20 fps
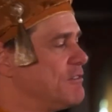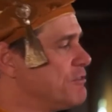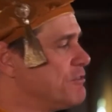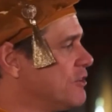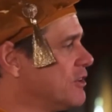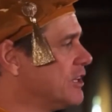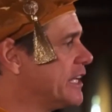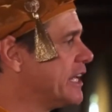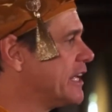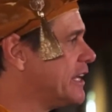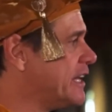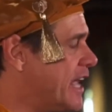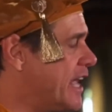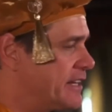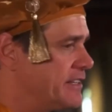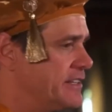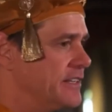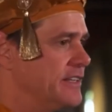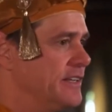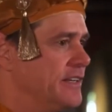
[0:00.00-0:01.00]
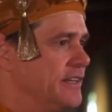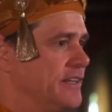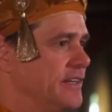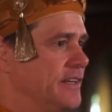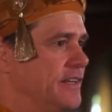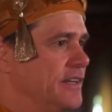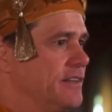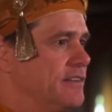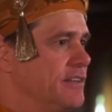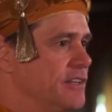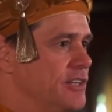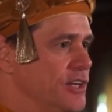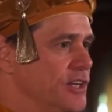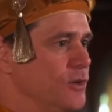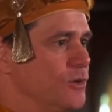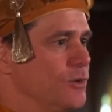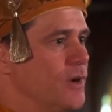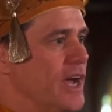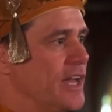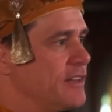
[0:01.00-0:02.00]
and fully connected to
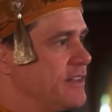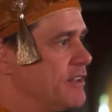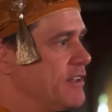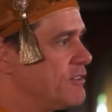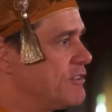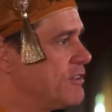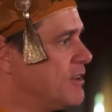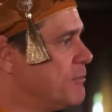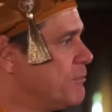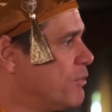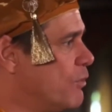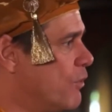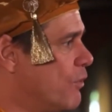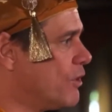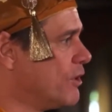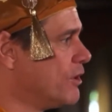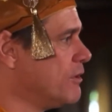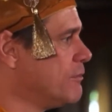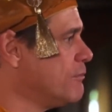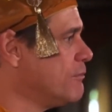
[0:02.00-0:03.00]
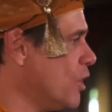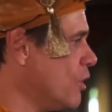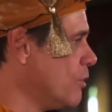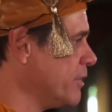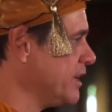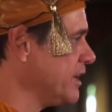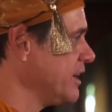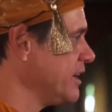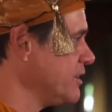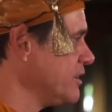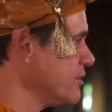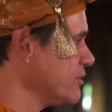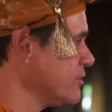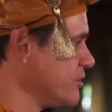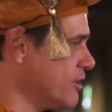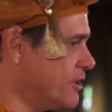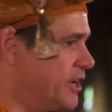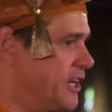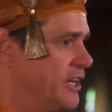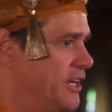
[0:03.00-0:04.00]
you at this important moment in your
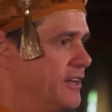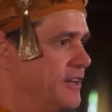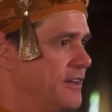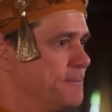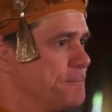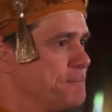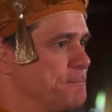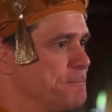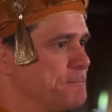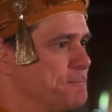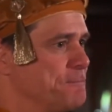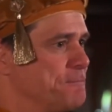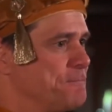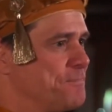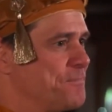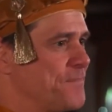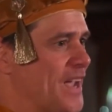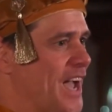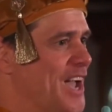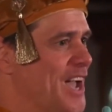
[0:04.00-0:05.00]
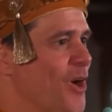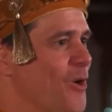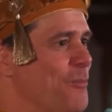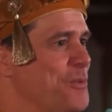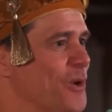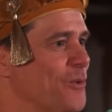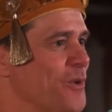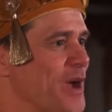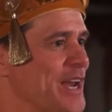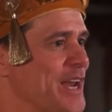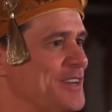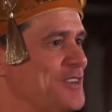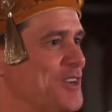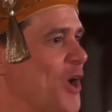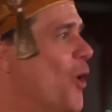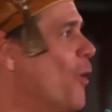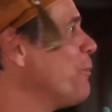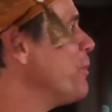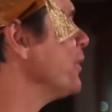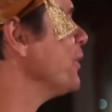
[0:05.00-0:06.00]
journey. I hope you're ready
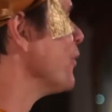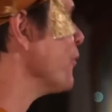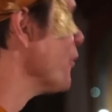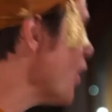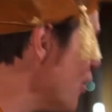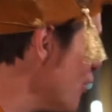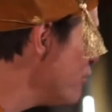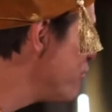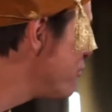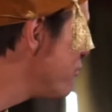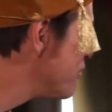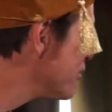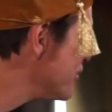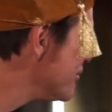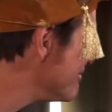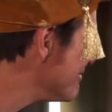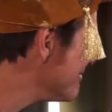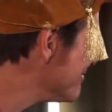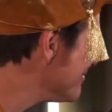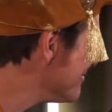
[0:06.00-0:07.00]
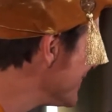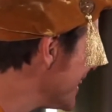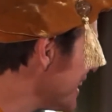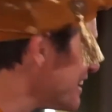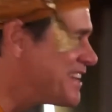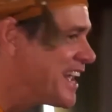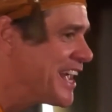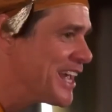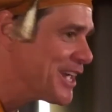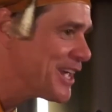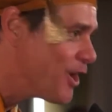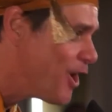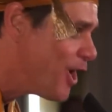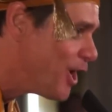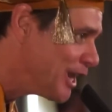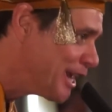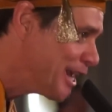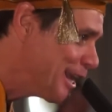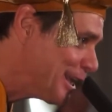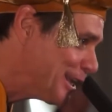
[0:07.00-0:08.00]
to open the roof and take it
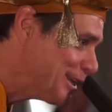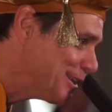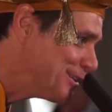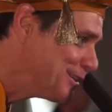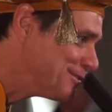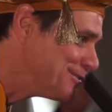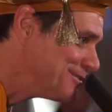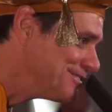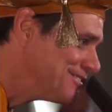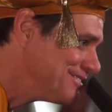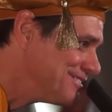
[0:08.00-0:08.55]
all in.